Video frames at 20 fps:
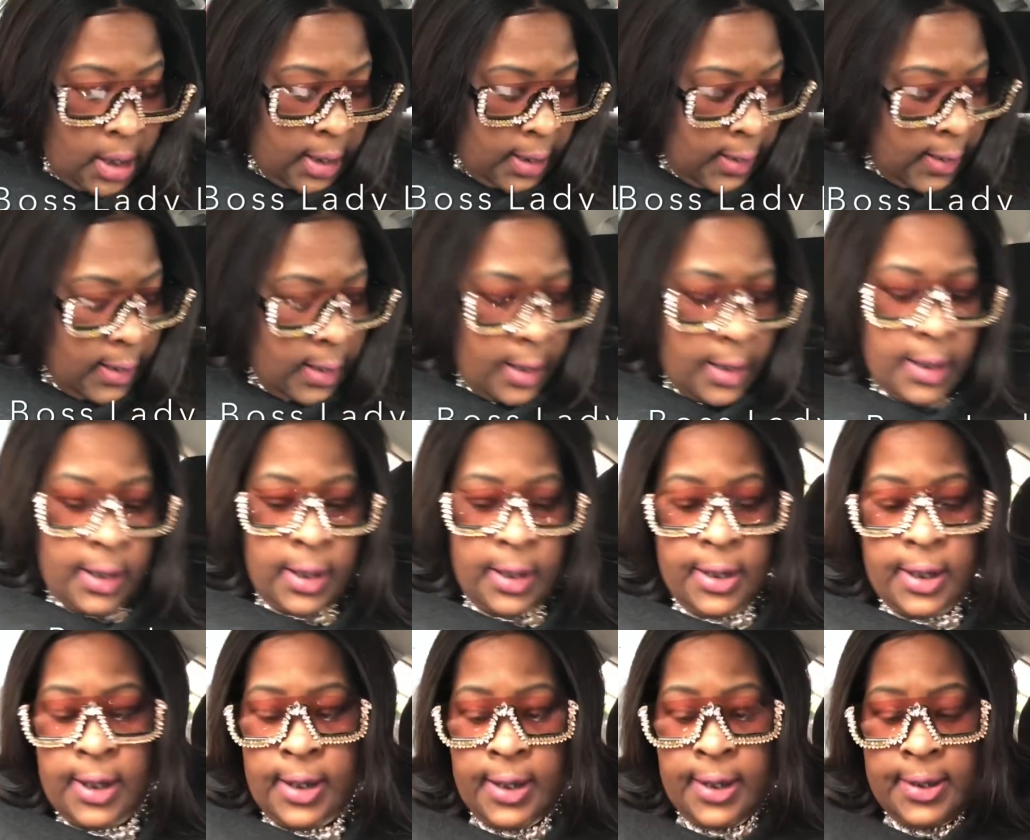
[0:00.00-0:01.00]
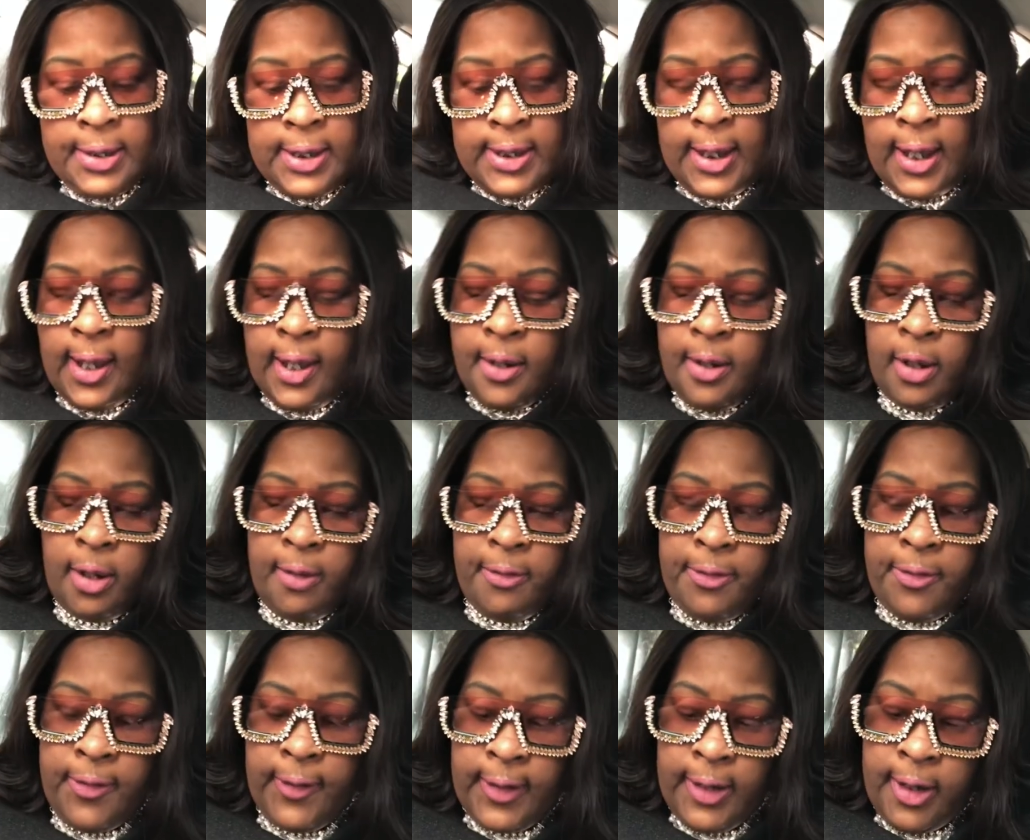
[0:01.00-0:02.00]
And in the inside of
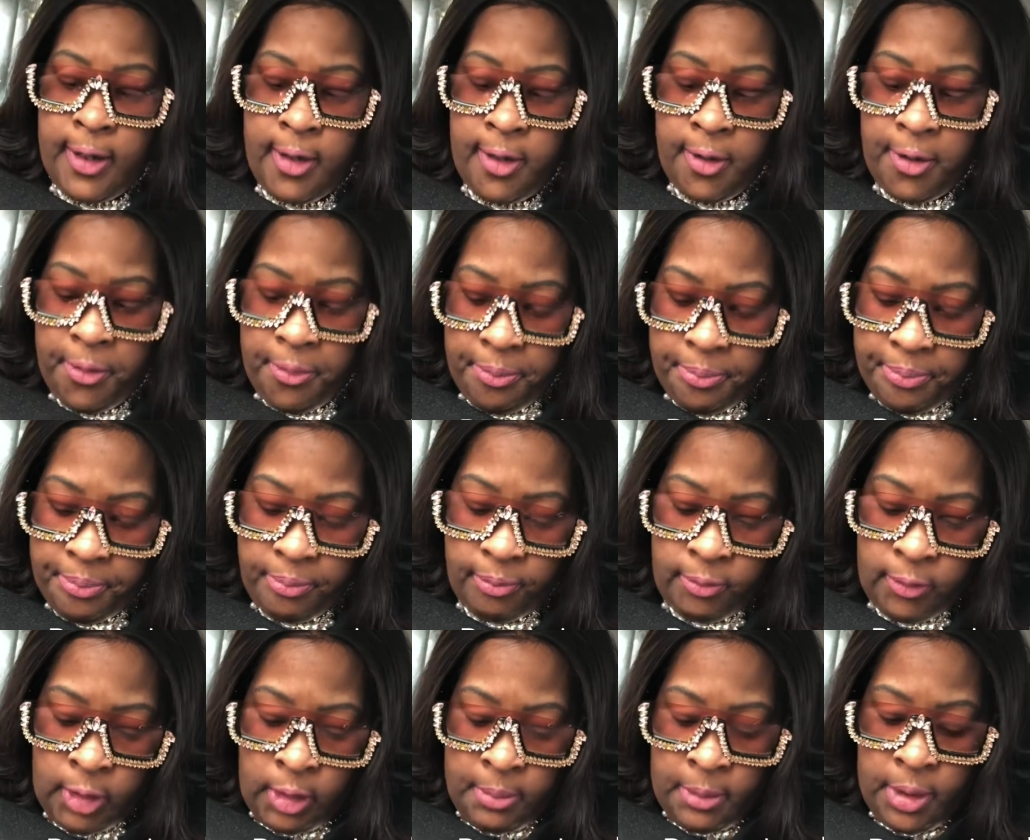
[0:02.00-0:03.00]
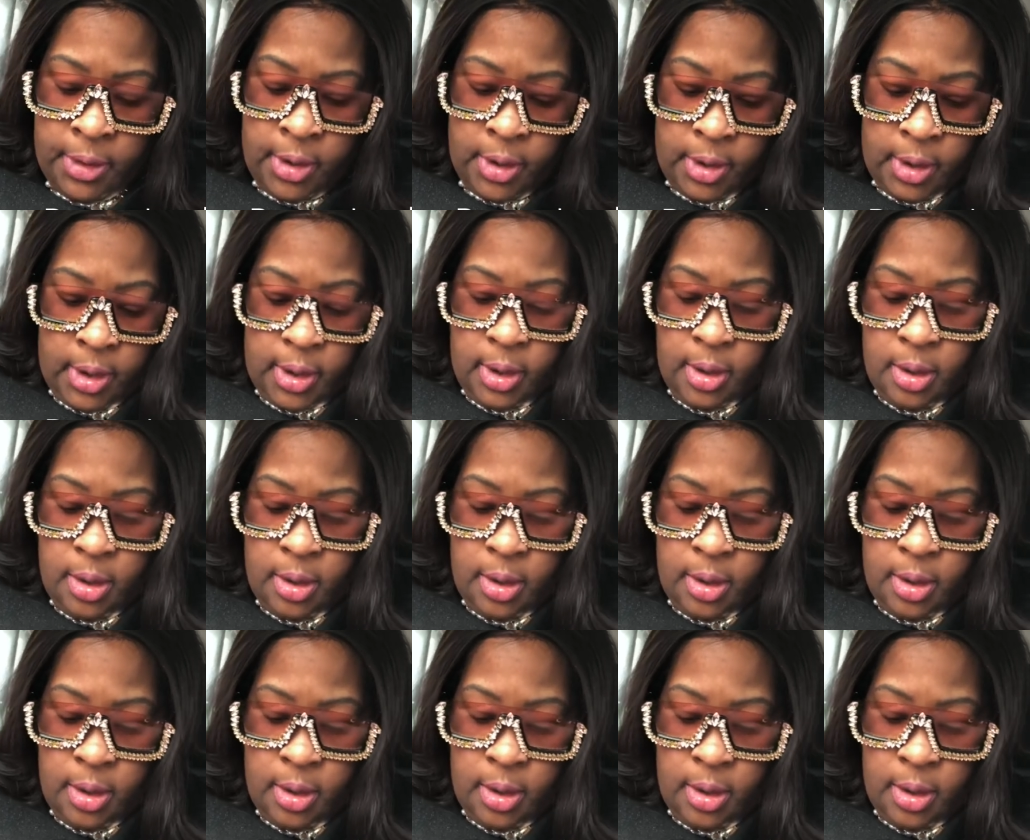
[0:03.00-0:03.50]
Sayer, let me just